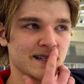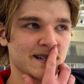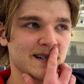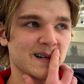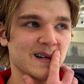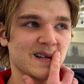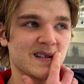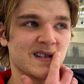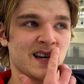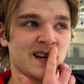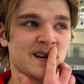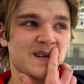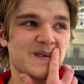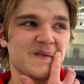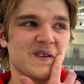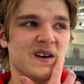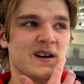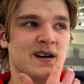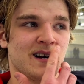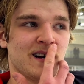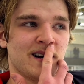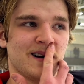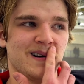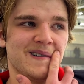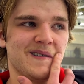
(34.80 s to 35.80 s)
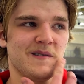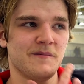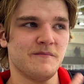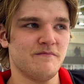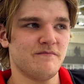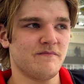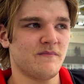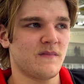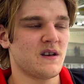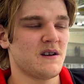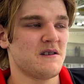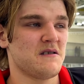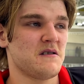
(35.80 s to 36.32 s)
Take, uh,
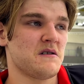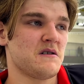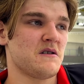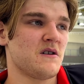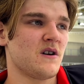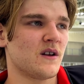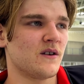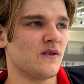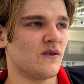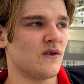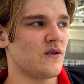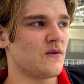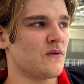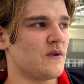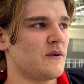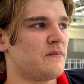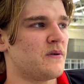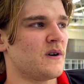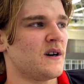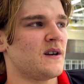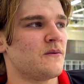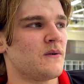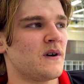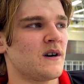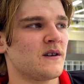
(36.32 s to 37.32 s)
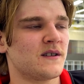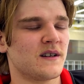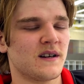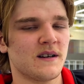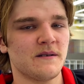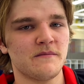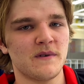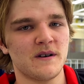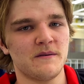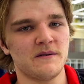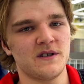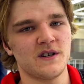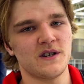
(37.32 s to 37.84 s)
I don't know, we played well tonight,
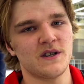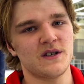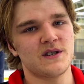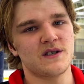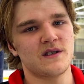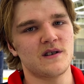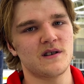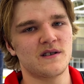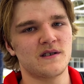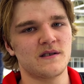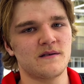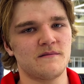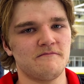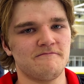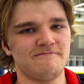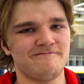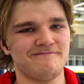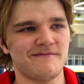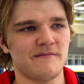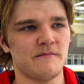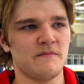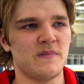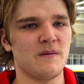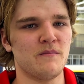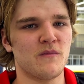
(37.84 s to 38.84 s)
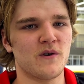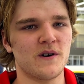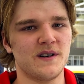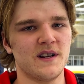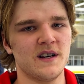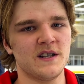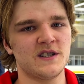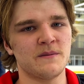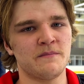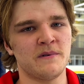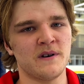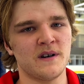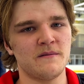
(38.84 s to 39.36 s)
maybe just a bit more
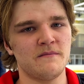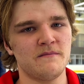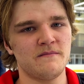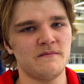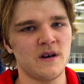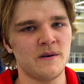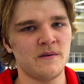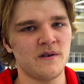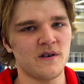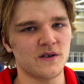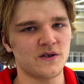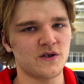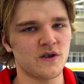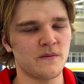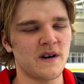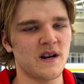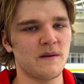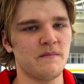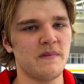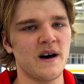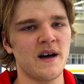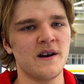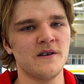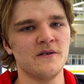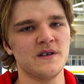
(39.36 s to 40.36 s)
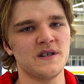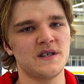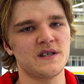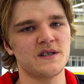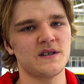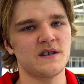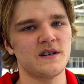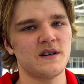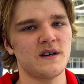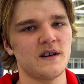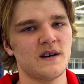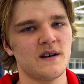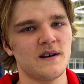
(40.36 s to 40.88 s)
discipline, maybe not so many penalties.
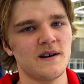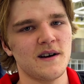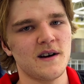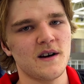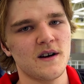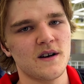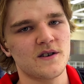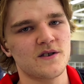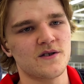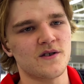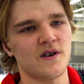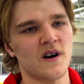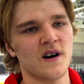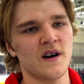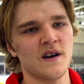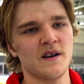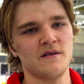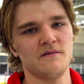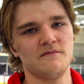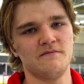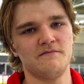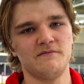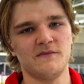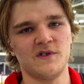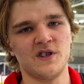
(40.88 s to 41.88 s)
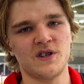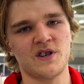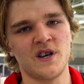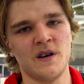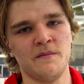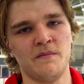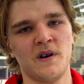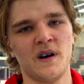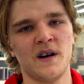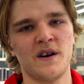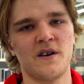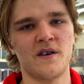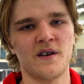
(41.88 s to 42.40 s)
Try, just keep
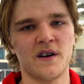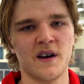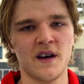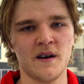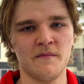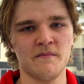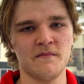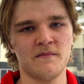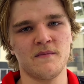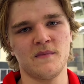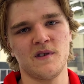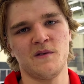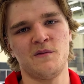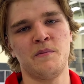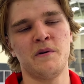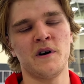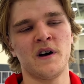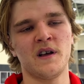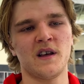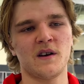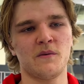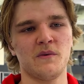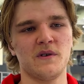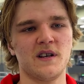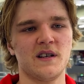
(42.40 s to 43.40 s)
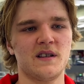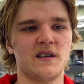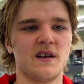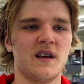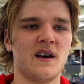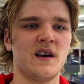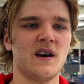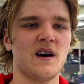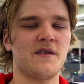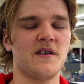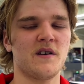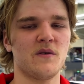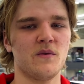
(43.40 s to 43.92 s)
playing our game. Play like we did
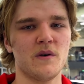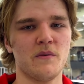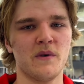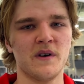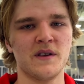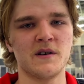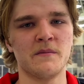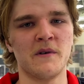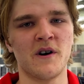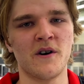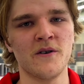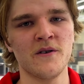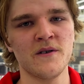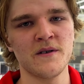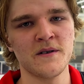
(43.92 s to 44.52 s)
today, I think we win tomorrow.